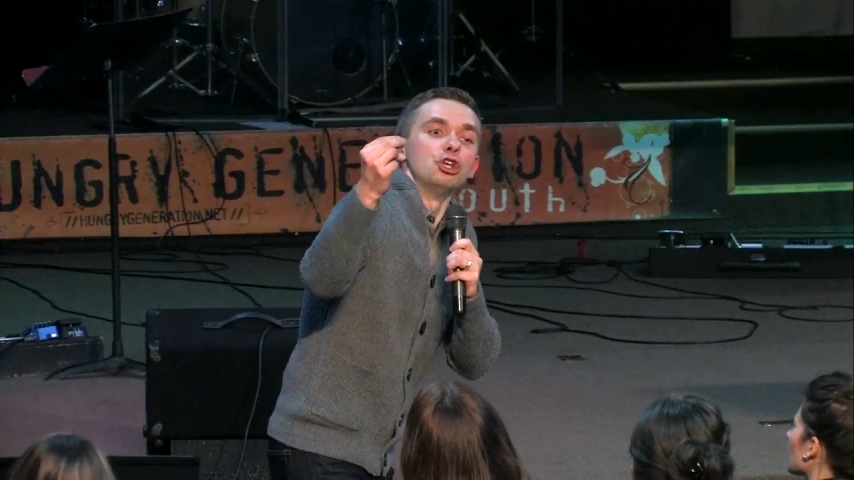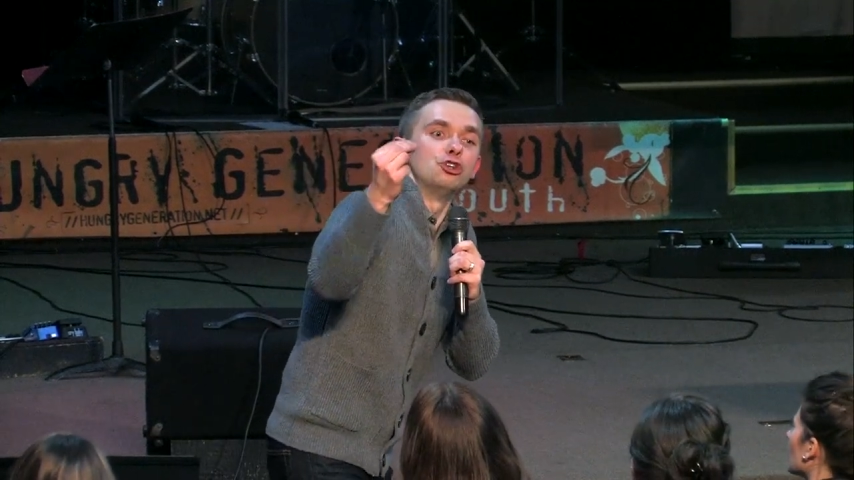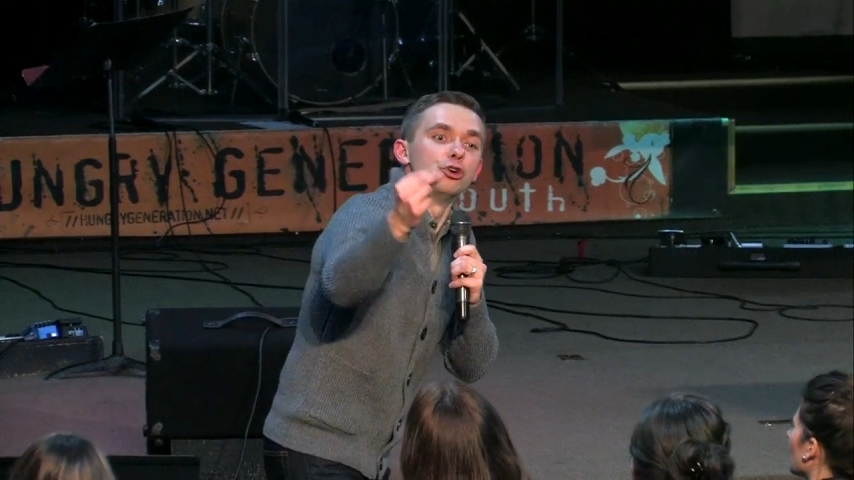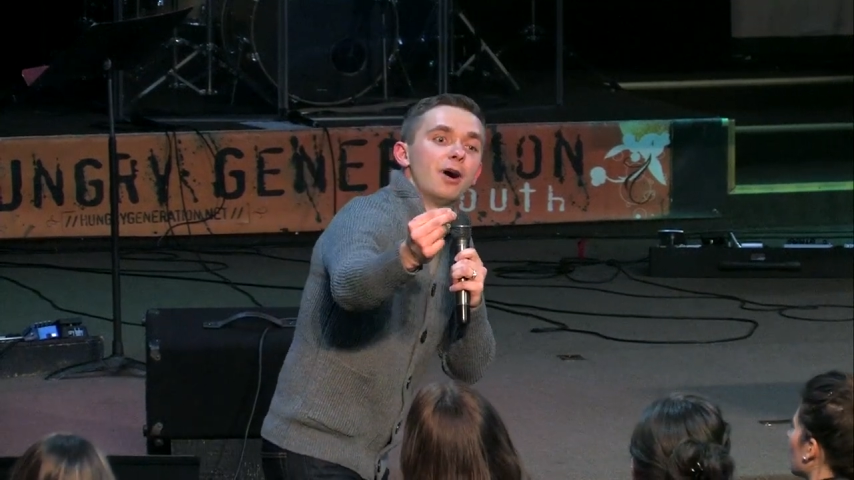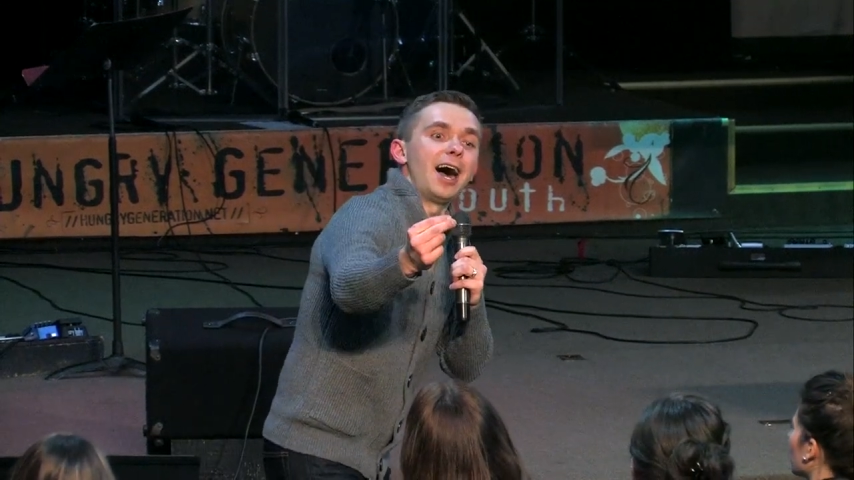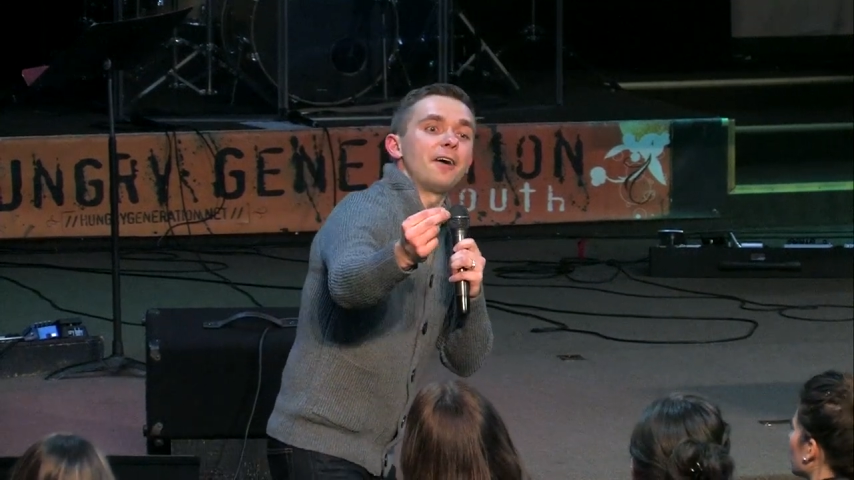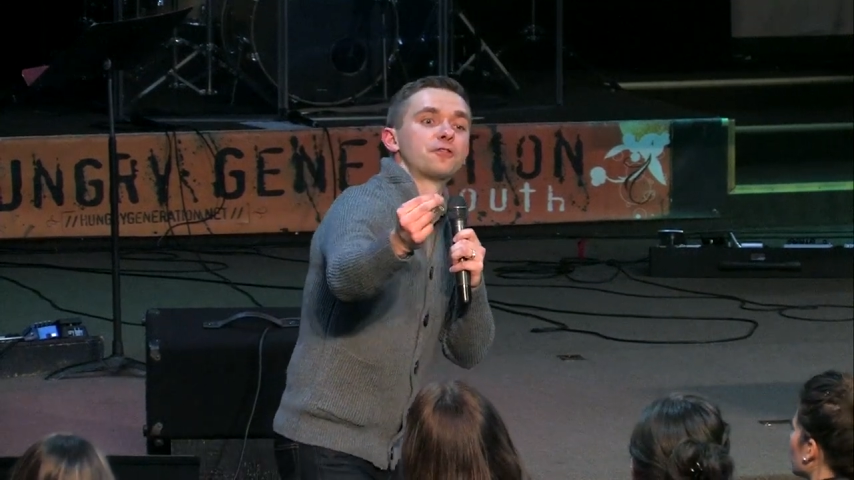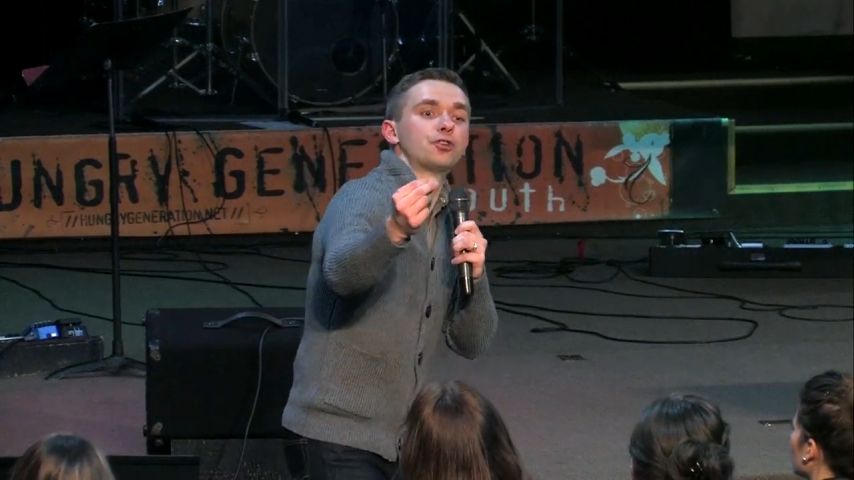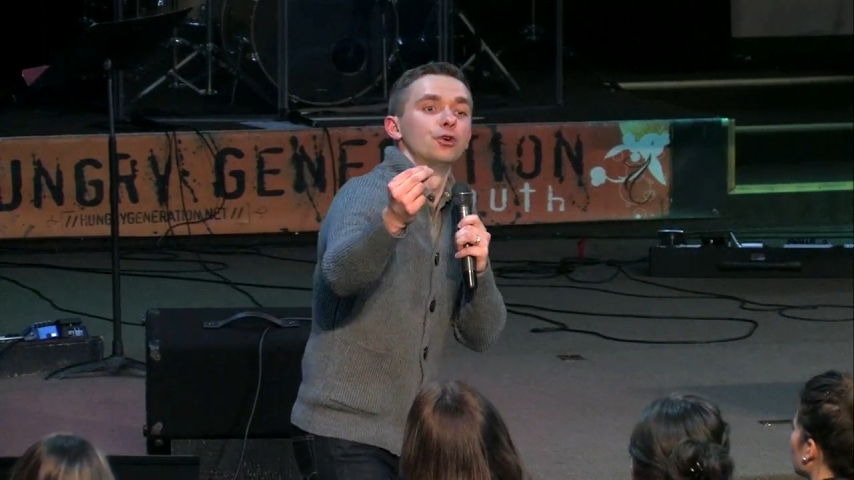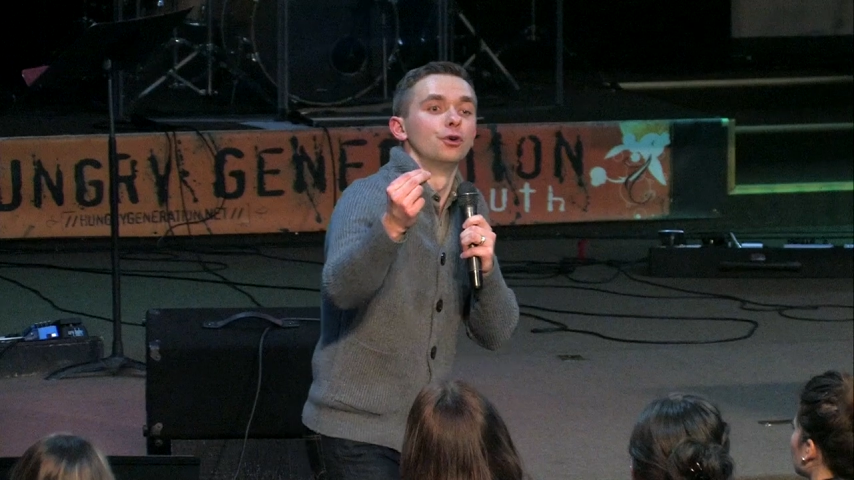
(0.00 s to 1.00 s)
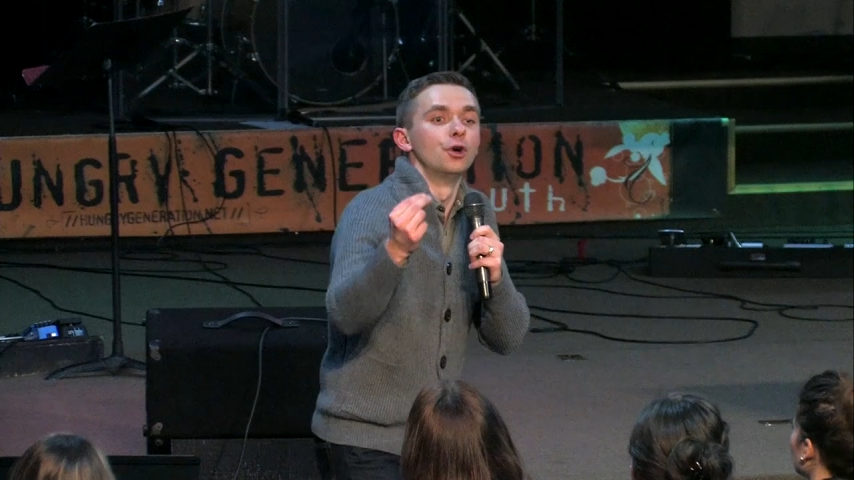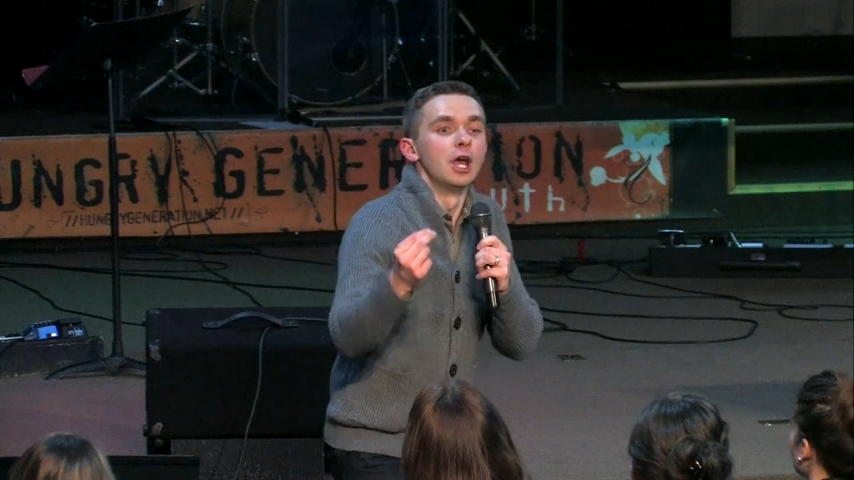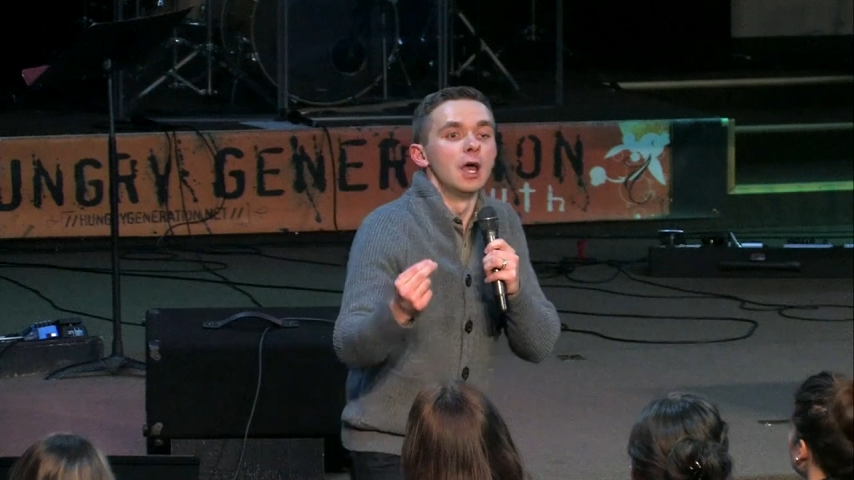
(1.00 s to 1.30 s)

You have to